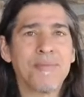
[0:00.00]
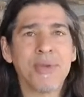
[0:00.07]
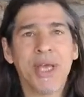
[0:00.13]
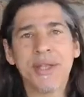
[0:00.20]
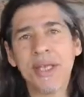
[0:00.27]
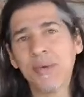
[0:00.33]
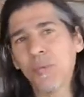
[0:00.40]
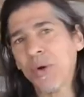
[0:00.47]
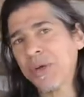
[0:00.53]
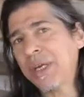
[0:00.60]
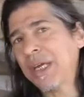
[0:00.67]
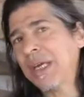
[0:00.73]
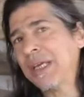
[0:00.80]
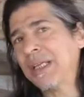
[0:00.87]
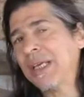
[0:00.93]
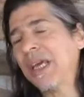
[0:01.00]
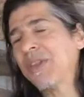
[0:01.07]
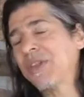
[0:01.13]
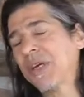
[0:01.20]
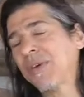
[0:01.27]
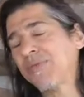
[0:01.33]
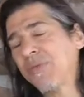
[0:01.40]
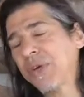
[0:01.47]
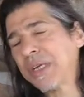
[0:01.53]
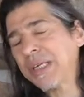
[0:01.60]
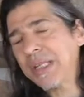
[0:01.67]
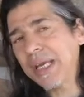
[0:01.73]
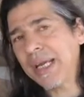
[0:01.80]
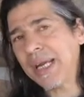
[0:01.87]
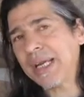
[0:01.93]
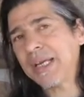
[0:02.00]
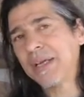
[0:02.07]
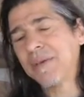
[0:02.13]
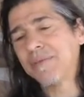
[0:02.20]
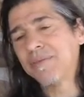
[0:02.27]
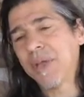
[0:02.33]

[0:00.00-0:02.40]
And then working in the Ithaca Free Clinic,